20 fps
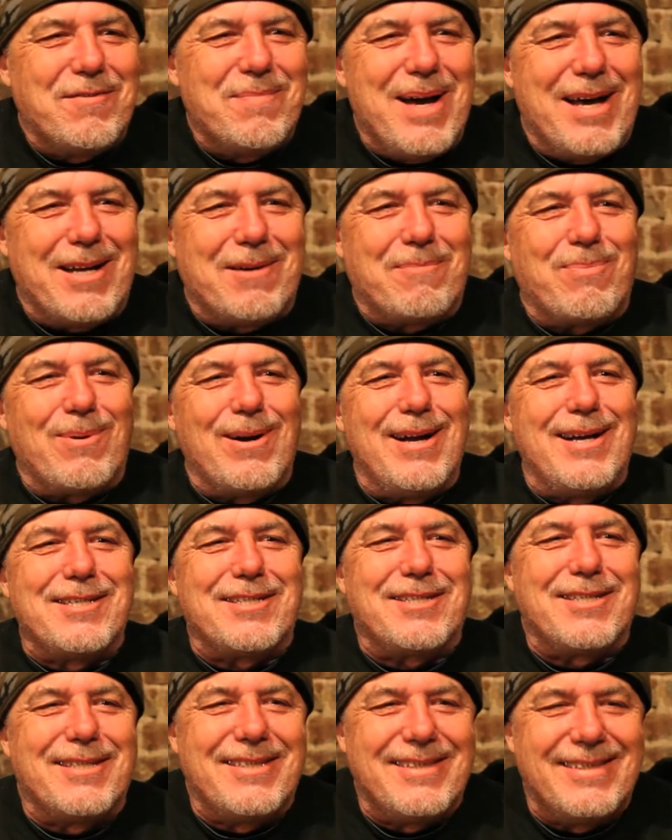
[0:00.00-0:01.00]
amount of
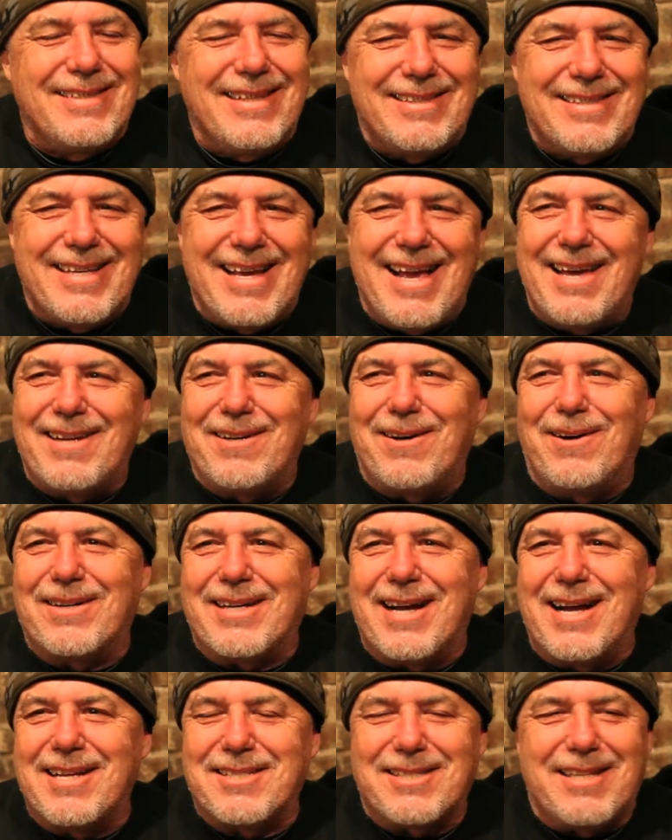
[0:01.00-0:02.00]
press, and they had all
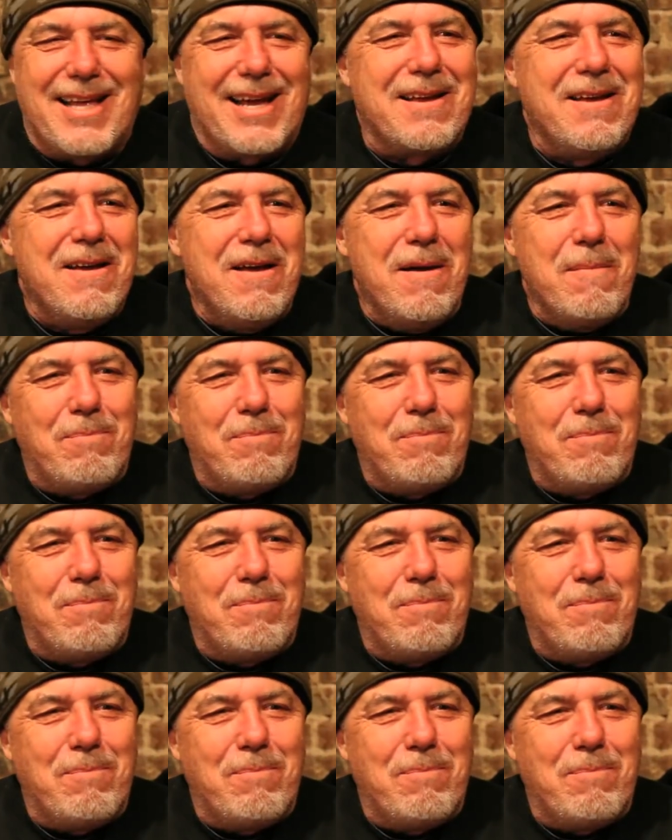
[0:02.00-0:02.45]
kinds of like